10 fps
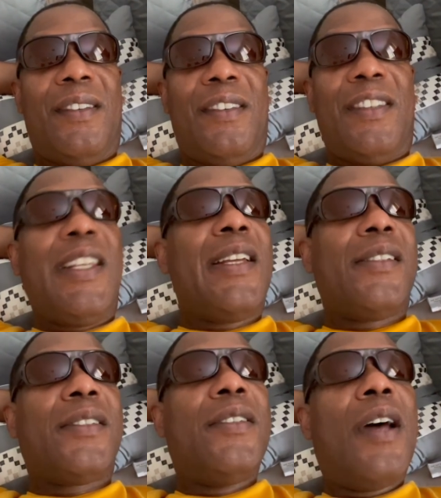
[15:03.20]

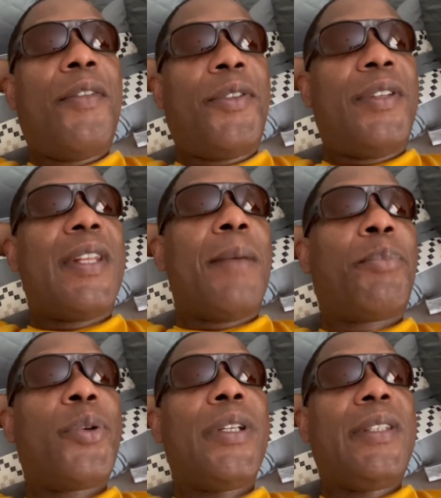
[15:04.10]
There's nothing that
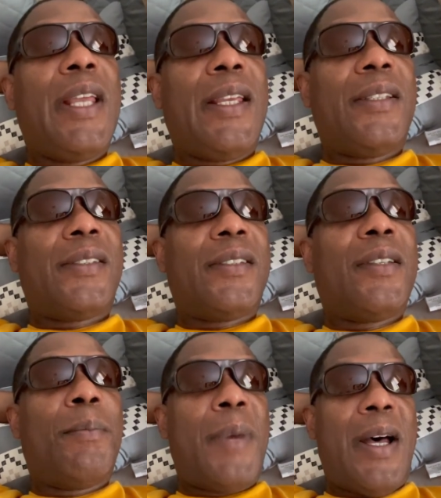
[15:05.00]
predates
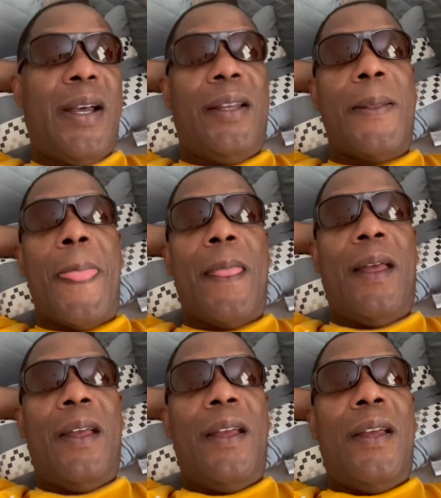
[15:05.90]
the mind.
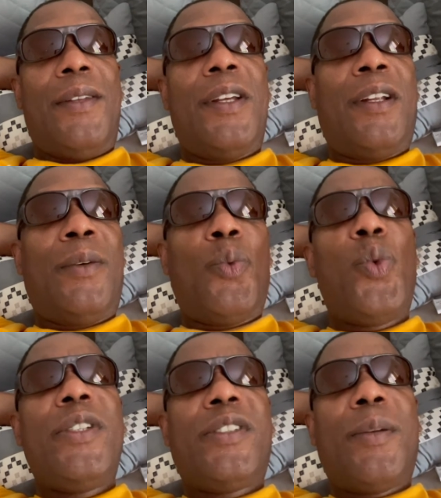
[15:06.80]
Now,
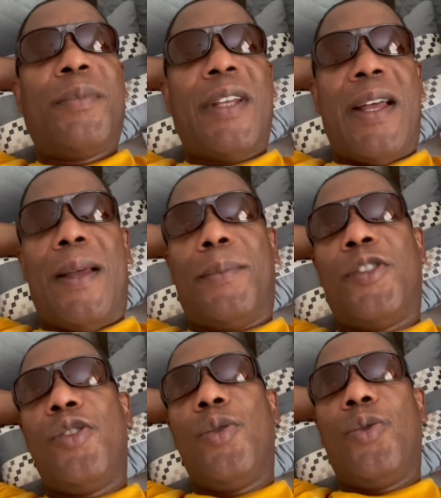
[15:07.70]
we
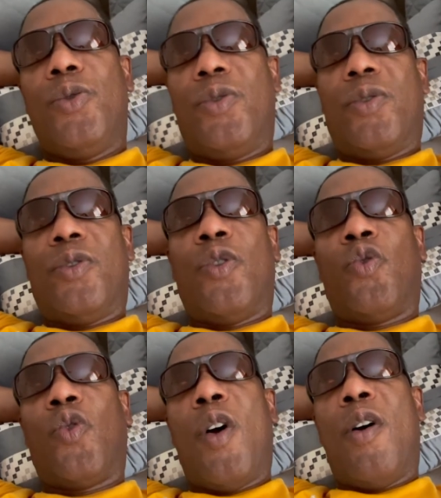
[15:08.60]
sometimes use the
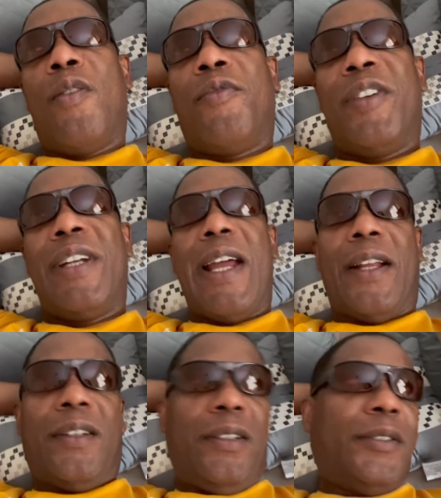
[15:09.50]
wrong
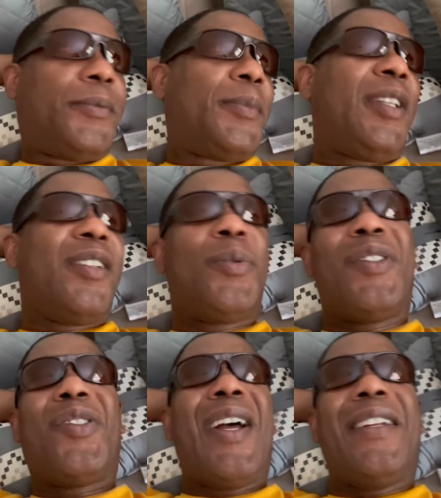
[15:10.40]
vernacular because we're
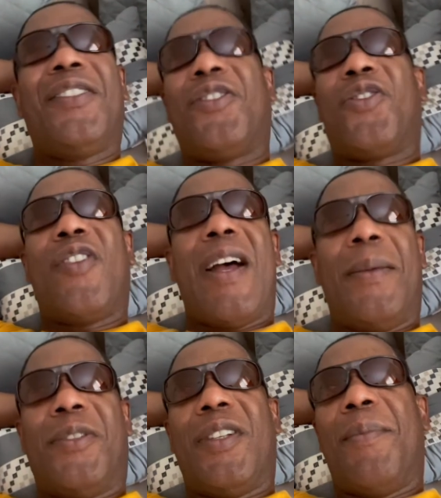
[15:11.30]
trying to
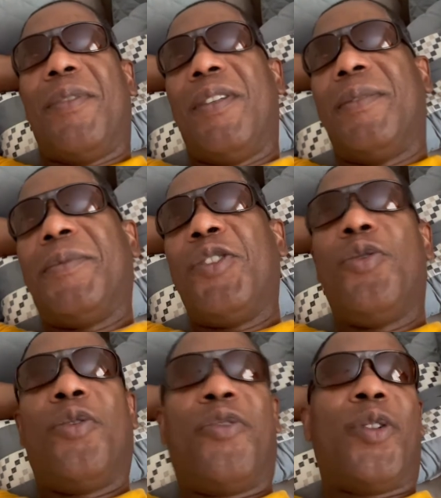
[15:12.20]
describe something
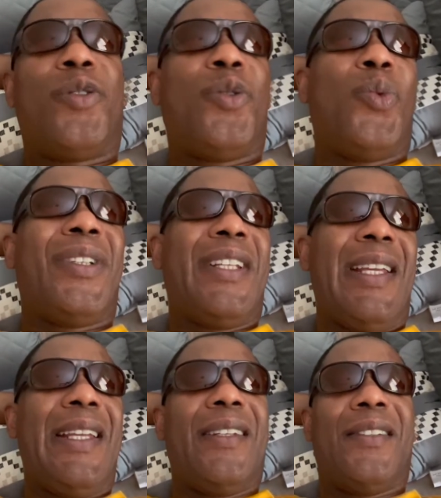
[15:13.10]
universal with the
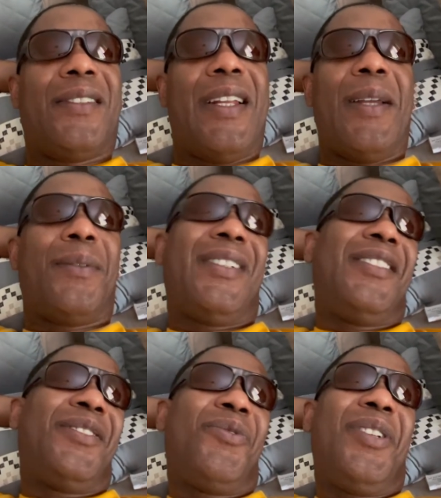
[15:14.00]
English language, and
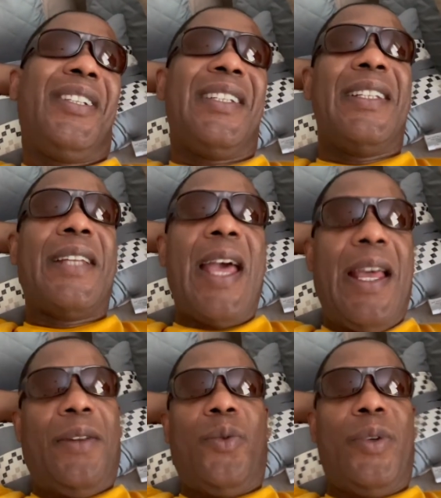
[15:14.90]
it's really
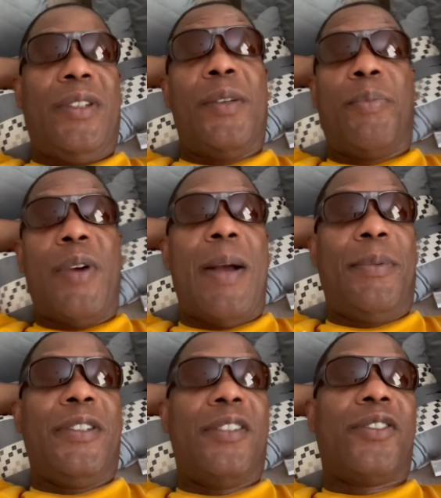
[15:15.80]
inadequate to
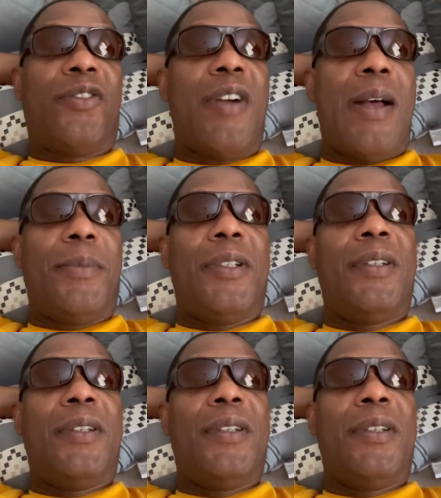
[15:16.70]
properly describe it.